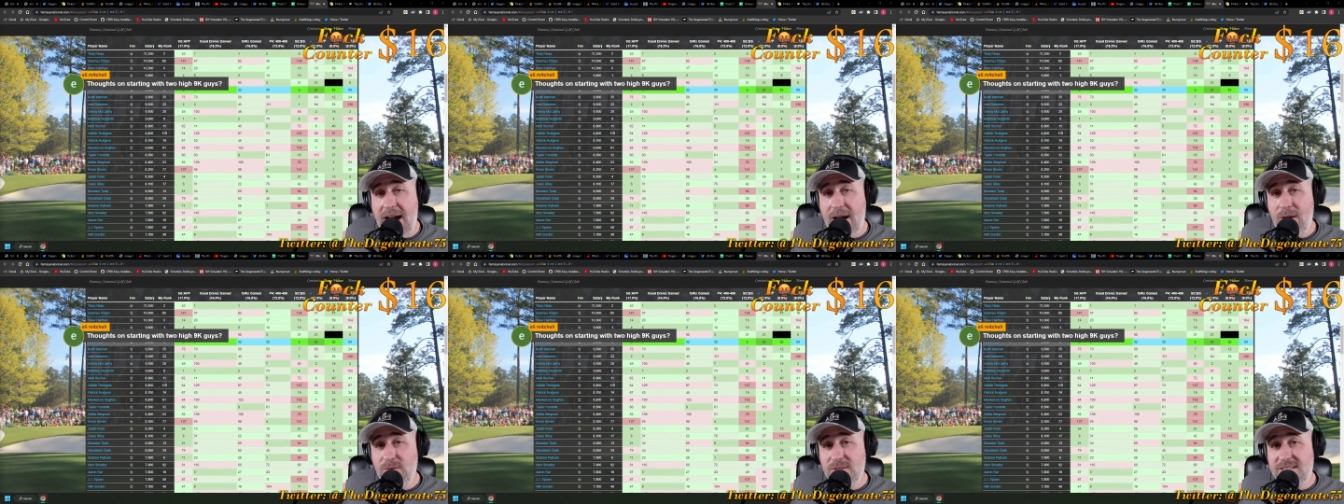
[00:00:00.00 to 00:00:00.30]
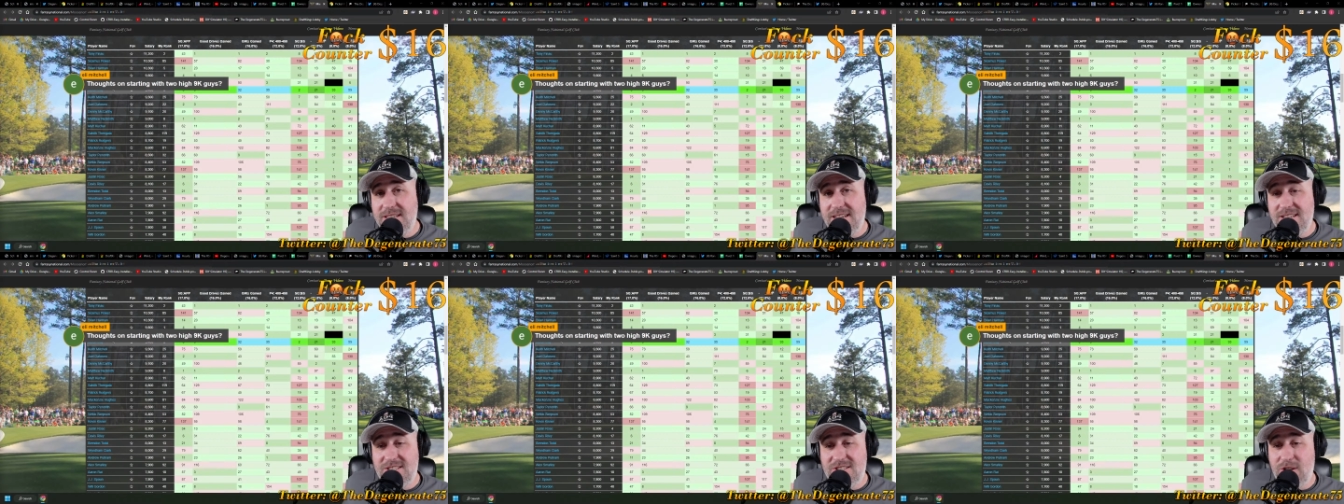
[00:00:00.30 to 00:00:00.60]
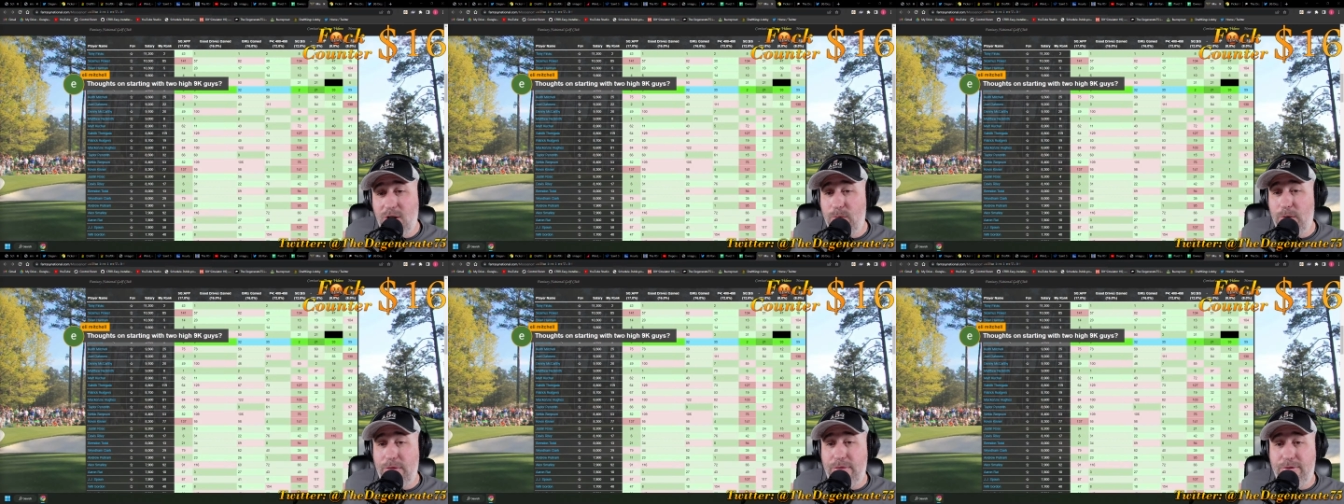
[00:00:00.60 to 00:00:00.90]
I would say
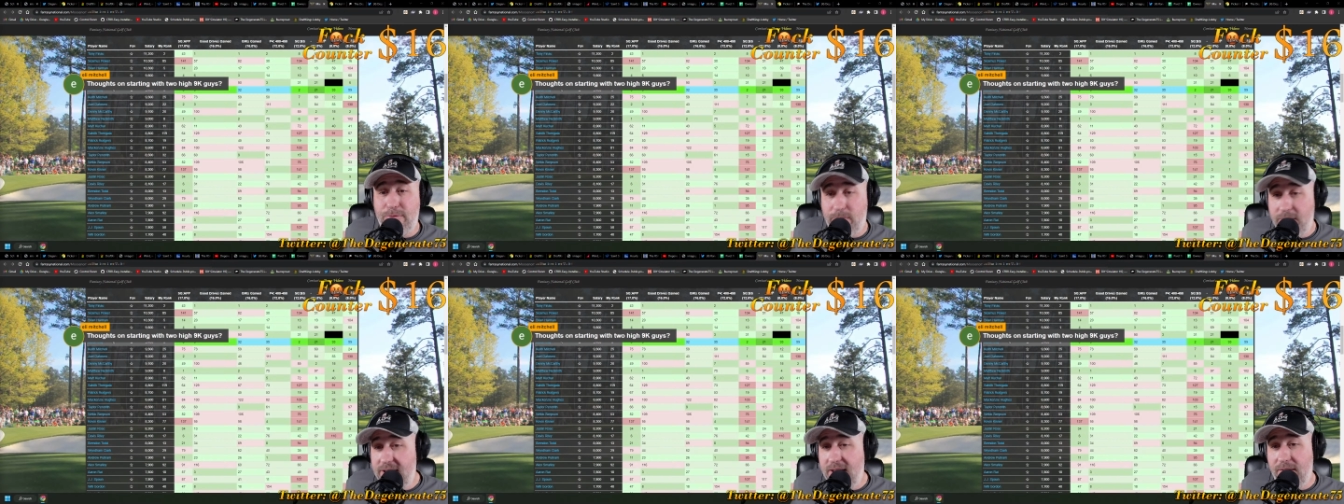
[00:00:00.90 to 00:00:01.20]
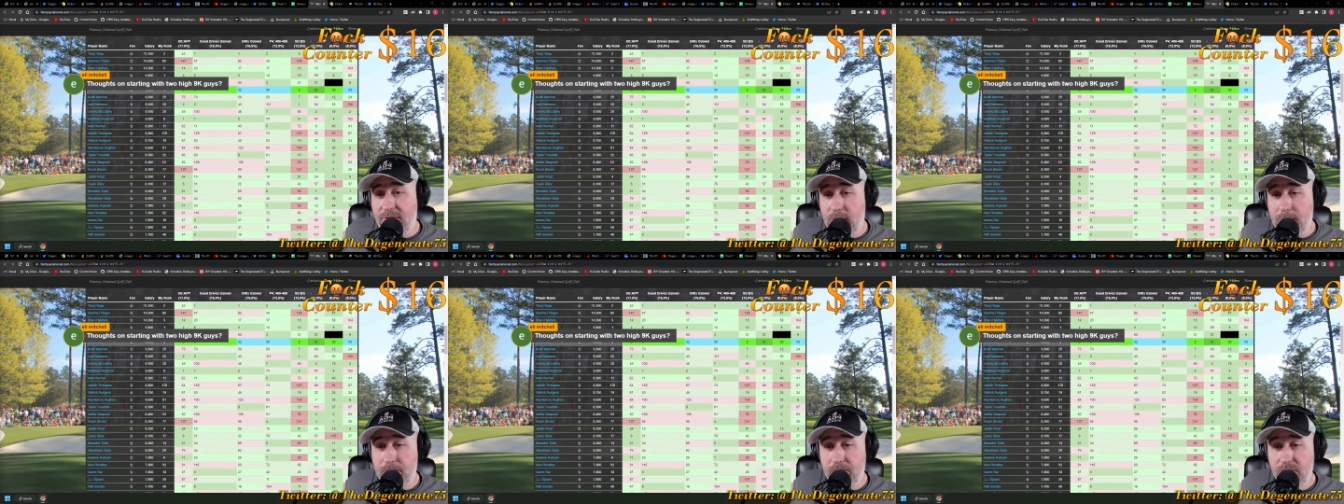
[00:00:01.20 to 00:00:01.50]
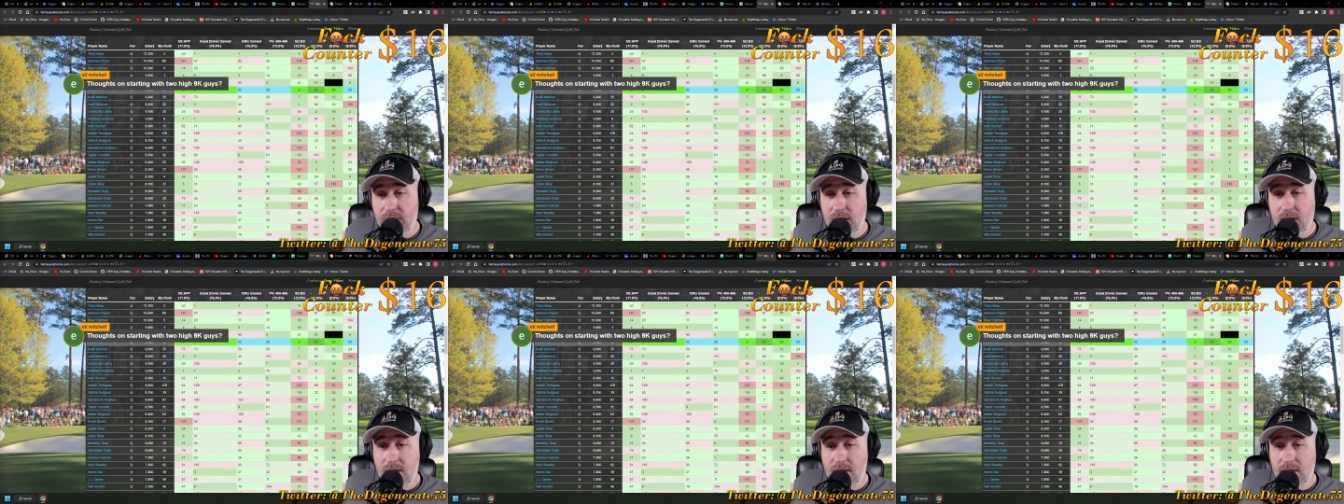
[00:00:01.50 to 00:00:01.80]
start with 3 of them.
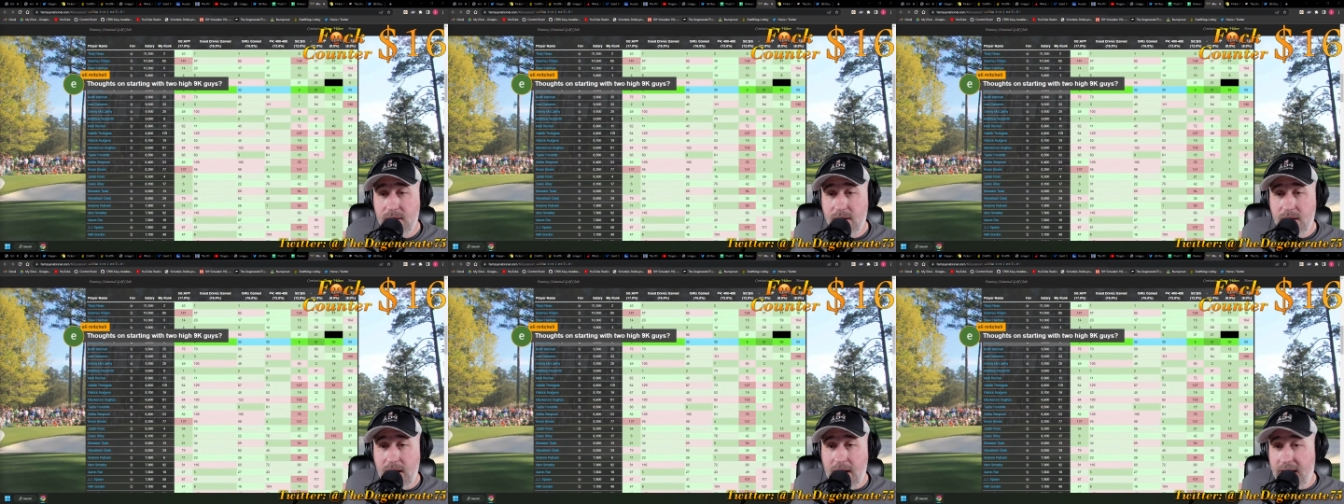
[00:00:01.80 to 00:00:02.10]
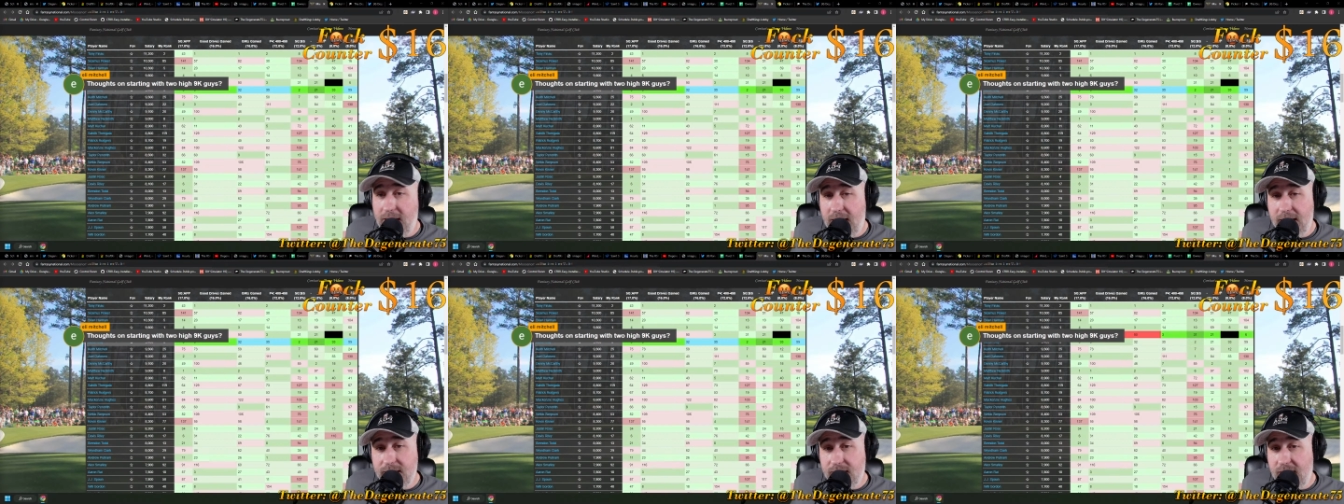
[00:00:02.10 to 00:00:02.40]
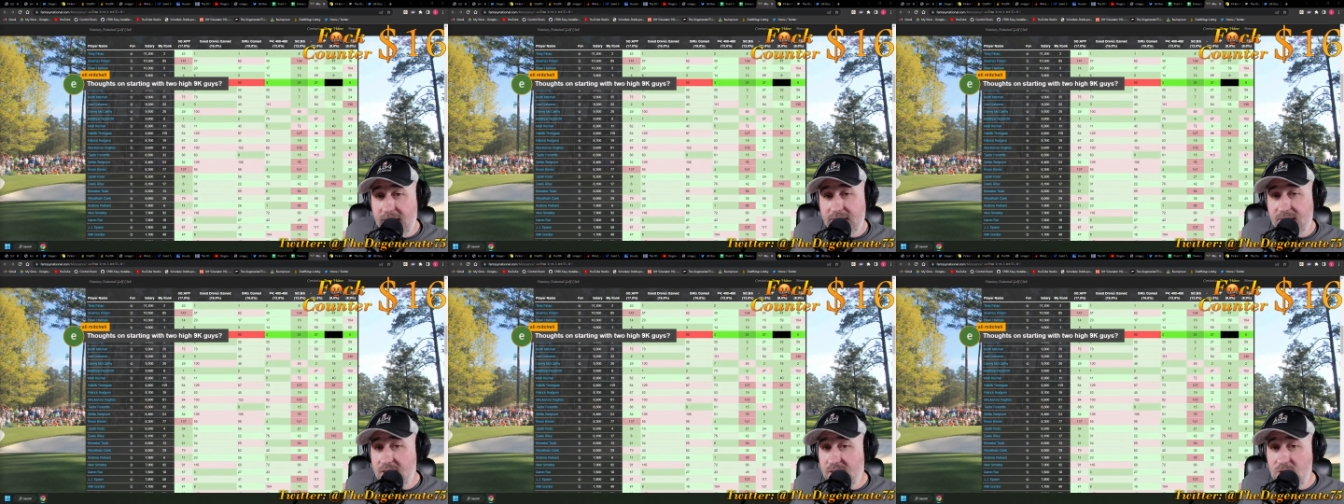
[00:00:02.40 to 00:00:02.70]

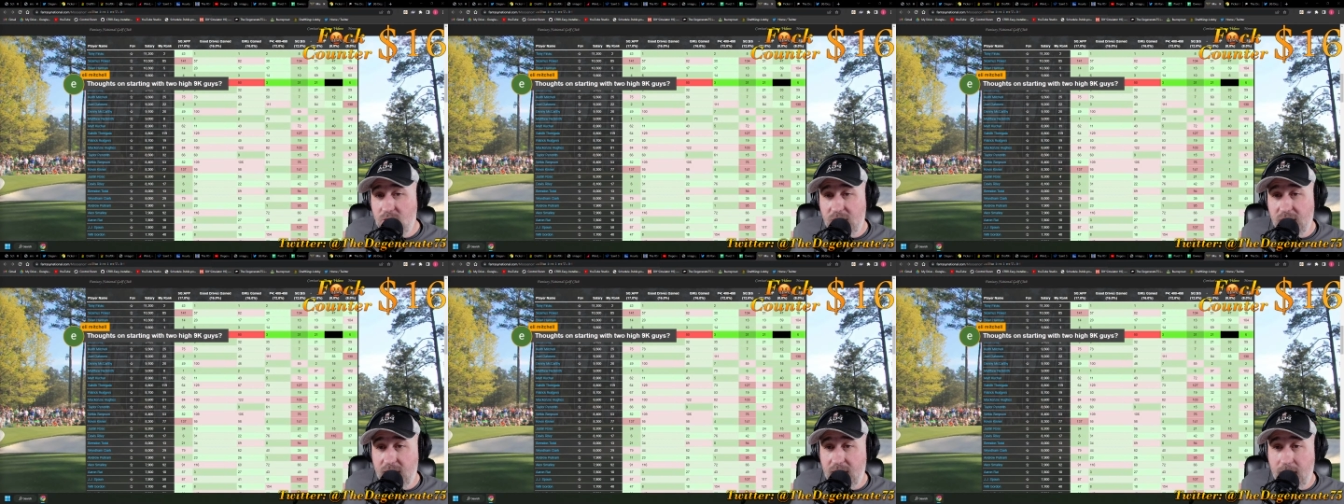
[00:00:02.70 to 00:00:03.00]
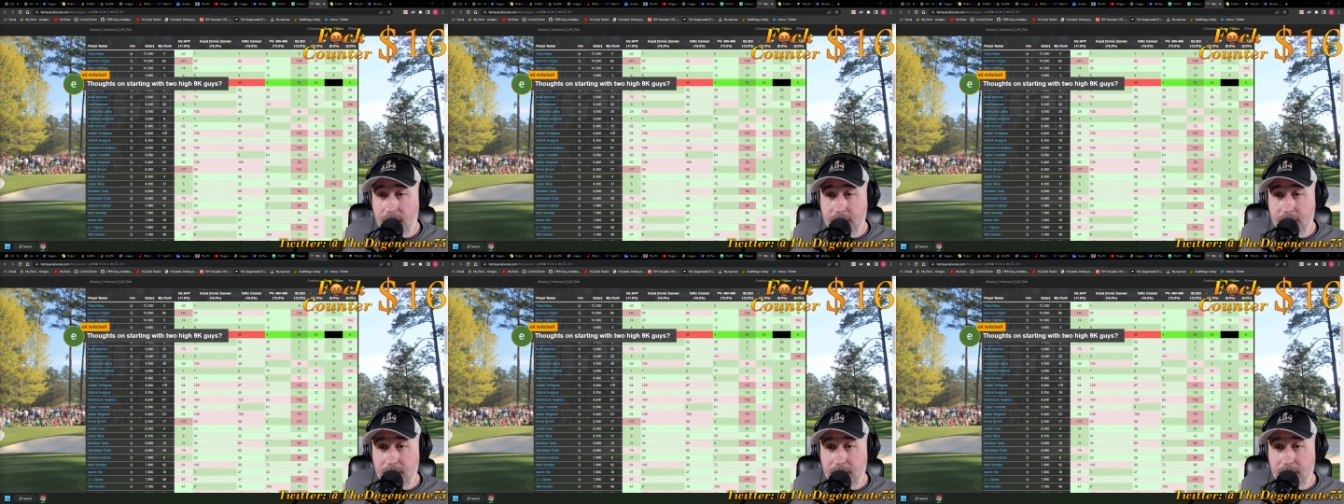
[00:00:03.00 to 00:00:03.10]
I think you can,